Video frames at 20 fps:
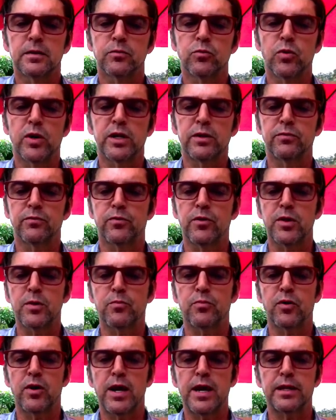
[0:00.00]
Waiting for the
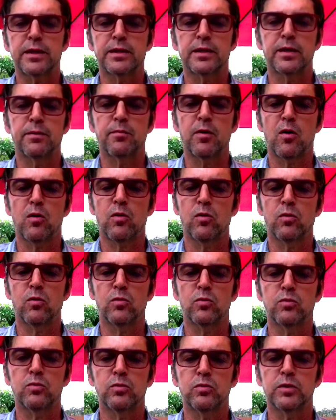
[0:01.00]
breath. Come
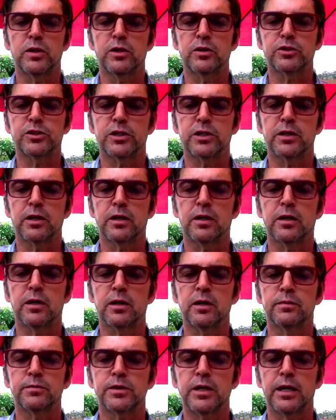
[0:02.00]
on. Here she
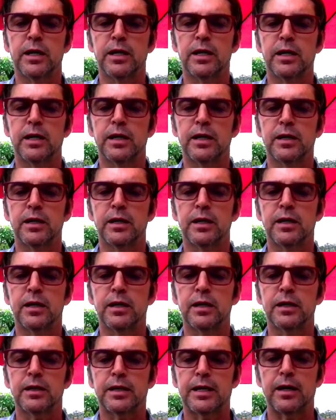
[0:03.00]
comes.
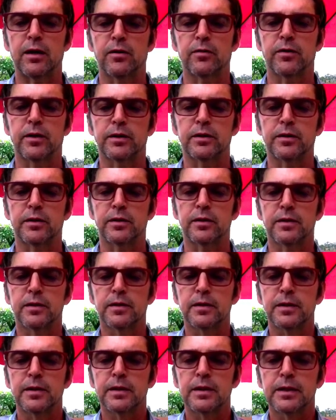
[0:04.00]
And count right there.
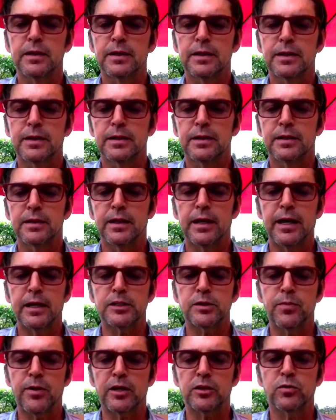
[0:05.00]

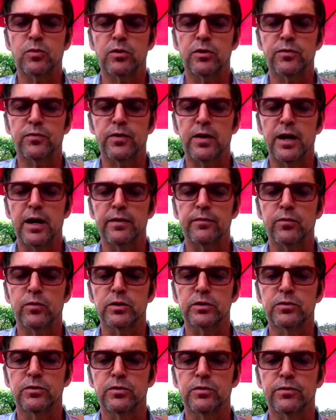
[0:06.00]
That's about 25.
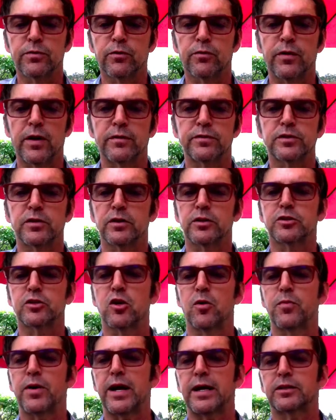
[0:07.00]
1, 2, 3, 4, 5. So let's
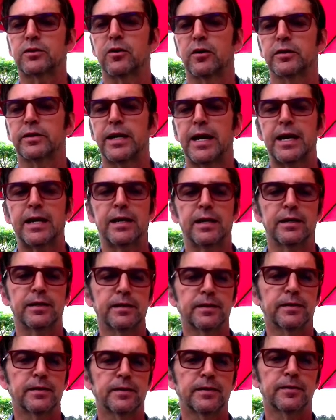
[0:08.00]
go back to our data.
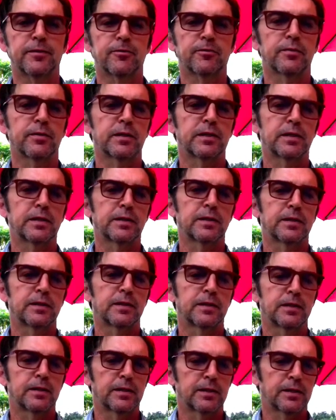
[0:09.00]

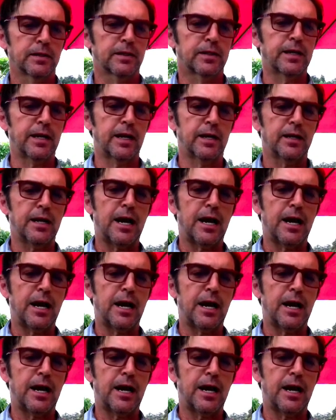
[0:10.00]
Okay.